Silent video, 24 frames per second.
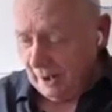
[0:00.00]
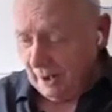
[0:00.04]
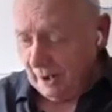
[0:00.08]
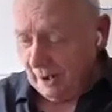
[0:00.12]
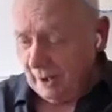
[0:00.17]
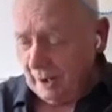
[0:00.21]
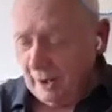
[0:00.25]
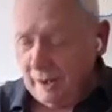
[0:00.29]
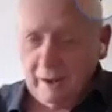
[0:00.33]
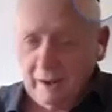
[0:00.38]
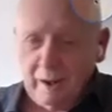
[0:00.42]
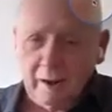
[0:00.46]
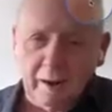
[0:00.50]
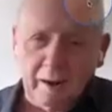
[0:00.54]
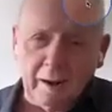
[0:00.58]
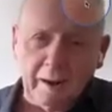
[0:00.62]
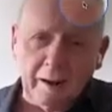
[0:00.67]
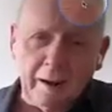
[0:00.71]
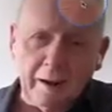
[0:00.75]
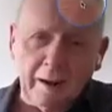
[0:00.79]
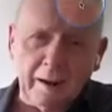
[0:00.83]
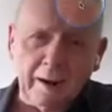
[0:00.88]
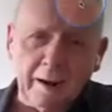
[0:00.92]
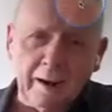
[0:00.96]

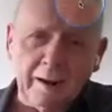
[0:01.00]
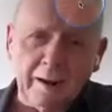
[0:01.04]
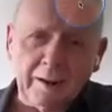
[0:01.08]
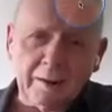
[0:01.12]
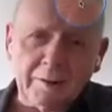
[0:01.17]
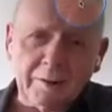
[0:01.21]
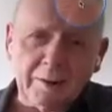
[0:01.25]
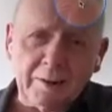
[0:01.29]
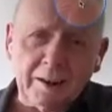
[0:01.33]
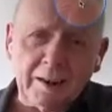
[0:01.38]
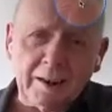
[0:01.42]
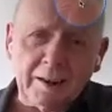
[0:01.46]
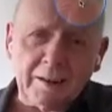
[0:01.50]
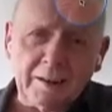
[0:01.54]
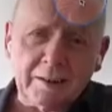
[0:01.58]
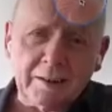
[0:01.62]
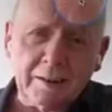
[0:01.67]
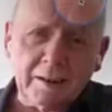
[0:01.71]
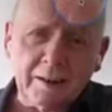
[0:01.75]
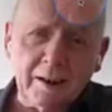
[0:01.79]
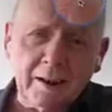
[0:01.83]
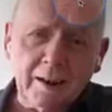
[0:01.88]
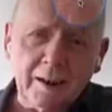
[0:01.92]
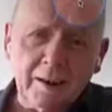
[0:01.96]

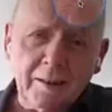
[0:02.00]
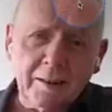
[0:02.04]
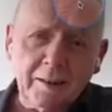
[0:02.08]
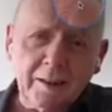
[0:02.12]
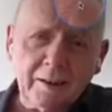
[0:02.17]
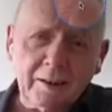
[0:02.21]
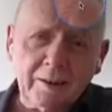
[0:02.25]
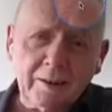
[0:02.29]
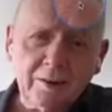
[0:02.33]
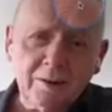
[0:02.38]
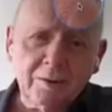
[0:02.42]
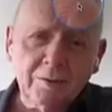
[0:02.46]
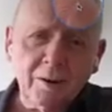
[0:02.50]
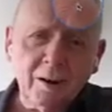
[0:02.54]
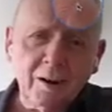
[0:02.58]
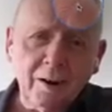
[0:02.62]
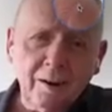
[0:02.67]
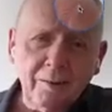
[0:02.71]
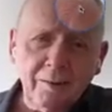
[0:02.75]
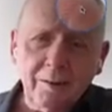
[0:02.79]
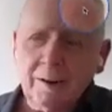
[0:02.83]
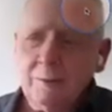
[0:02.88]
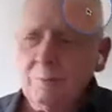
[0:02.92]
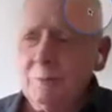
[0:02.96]
and that you
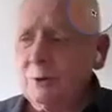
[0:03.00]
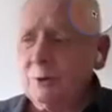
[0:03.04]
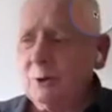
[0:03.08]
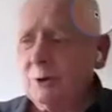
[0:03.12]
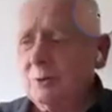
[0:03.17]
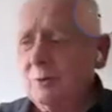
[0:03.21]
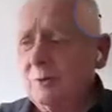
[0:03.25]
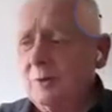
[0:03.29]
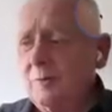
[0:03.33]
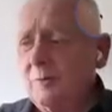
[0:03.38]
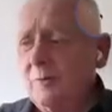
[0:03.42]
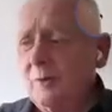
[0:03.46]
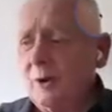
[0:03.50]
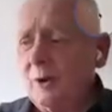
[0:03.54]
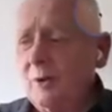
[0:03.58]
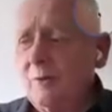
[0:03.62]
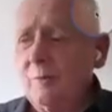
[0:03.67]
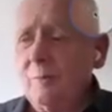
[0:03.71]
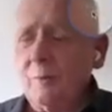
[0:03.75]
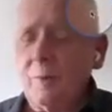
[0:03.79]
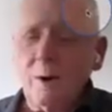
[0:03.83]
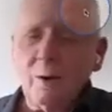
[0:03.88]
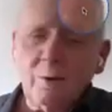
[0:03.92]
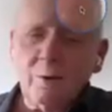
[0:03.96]
are able to
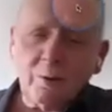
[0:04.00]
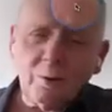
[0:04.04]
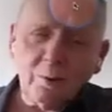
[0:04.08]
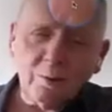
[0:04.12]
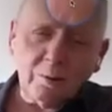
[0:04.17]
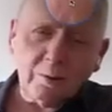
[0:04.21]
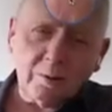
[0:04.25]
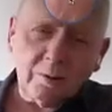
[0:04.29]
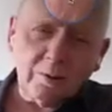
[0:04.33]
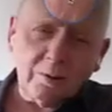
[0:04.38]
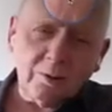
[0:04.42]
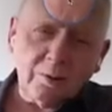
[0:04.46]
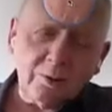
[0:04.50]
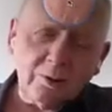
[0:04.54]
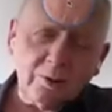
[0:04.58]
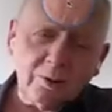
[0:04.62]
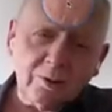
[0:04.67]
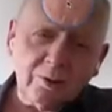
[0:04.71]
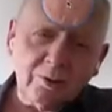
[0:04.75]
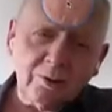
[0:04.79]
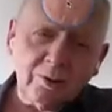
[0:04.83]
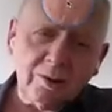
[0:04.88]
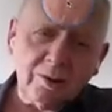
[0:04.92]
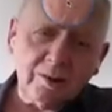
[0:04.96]
involve both
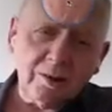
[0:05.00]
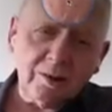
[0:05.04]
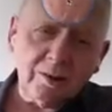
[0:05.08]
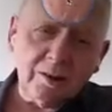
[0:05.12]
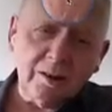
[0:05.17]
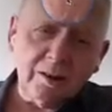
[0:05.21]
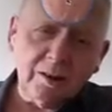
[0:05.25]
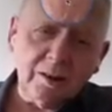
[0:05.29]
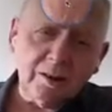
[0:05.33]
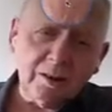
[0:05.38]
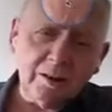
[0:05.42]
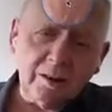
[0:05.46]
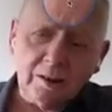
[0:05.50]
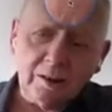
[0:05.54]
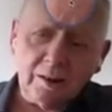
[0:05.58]
audiences in